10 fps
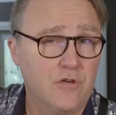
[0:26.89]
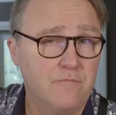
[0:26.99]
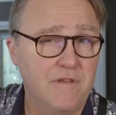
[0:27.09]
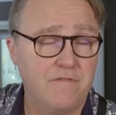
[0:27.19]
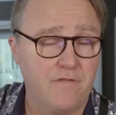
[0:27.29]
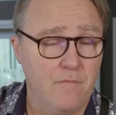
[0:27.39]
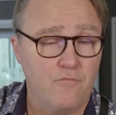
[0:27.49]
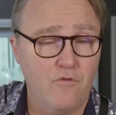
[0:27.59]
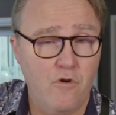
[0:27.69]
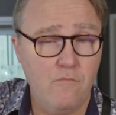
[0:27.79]
took me
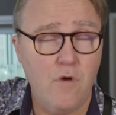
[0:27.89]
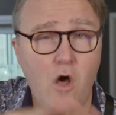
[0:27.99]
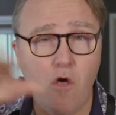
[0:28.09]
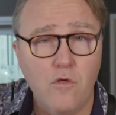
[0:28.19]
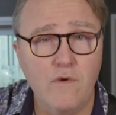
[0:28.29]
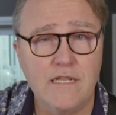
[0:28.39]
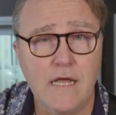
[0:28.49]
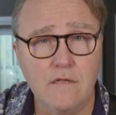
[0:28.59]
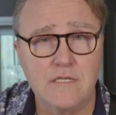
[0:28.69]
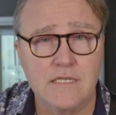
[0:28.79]
from Rome all the way
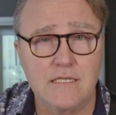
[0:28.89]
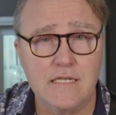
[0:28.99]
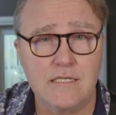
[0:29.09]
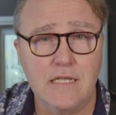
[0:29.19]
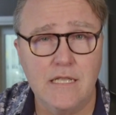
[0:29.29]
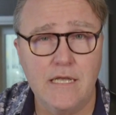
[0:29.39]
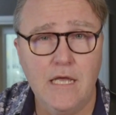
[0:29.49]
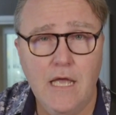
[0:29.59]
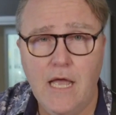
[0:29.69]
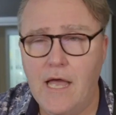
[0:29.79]
down to Sicily
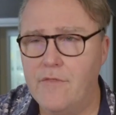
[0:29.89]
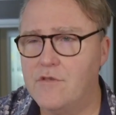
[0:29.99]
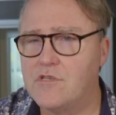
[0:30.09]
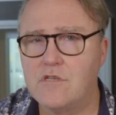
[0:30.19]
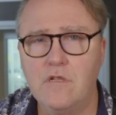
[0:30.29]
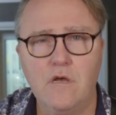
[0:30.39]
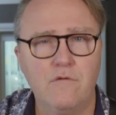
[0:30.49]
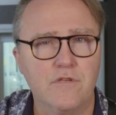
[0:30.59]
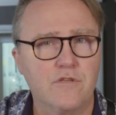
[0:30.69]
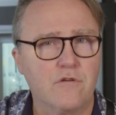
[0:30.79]
and the
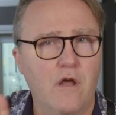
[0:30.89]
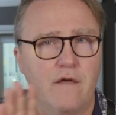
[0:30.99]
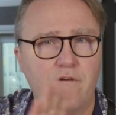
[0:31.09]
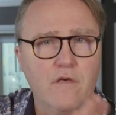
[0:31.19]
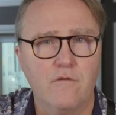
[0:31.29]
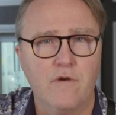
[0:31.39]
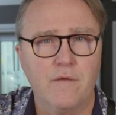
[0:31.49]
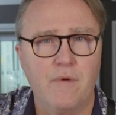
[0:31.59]
slowest drive all the way